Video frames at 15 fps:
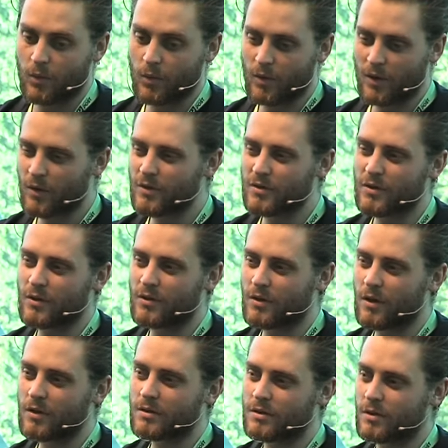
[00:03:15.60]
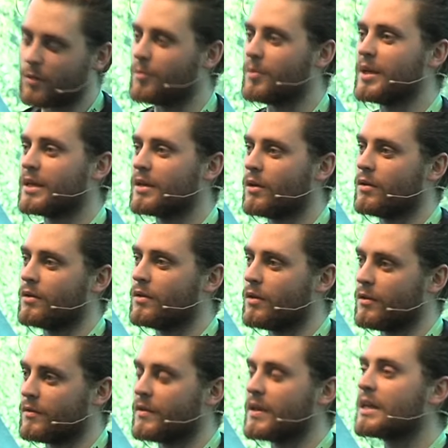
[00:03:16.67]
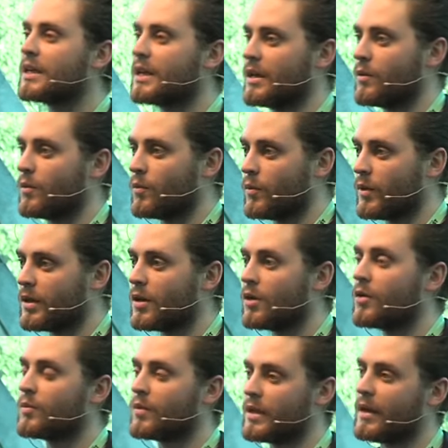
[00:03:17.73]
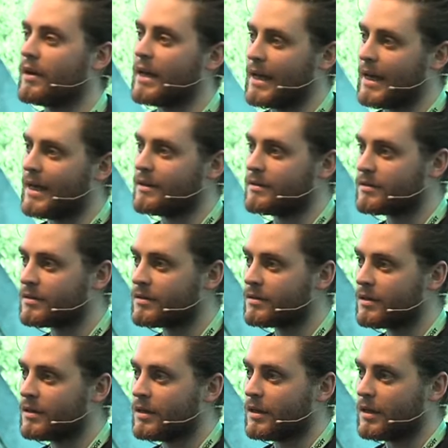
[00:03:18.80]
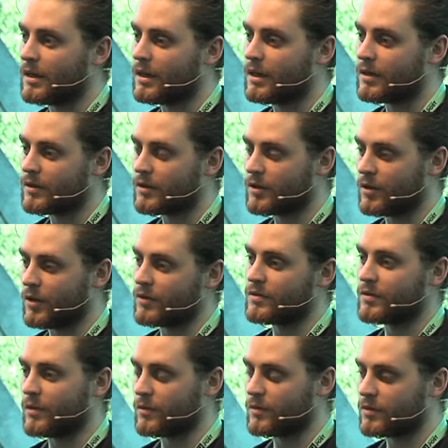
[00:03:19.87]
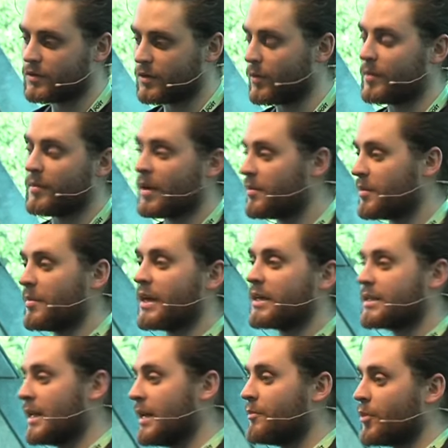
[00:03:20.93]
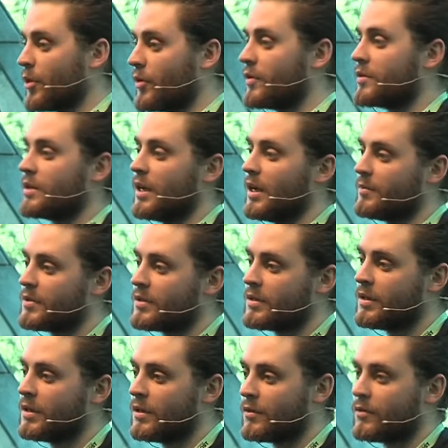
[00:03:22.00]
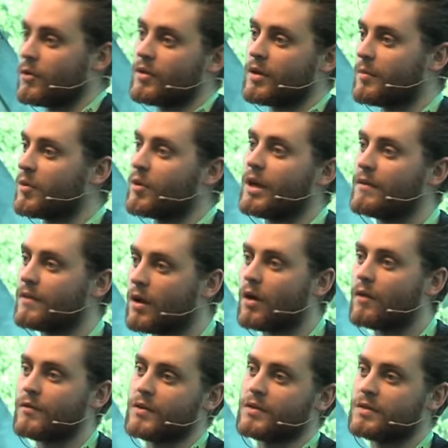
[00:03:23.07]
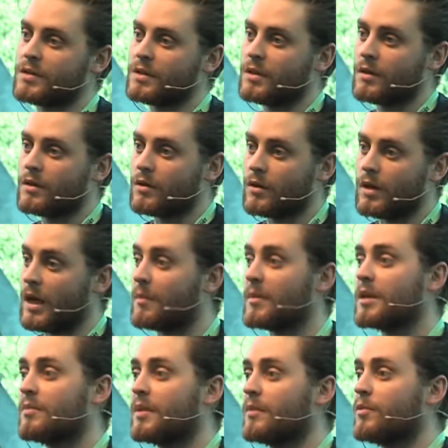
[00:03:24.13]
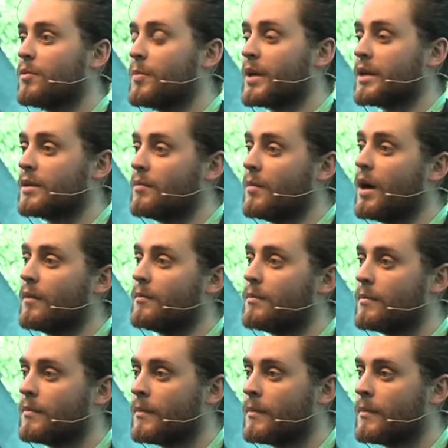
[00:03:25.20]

We're also not so big on, on thinking. We learn with our hands. Uh, you know, so, so we maybe make 10 prototypes, throw them around the office. How many people pick them up?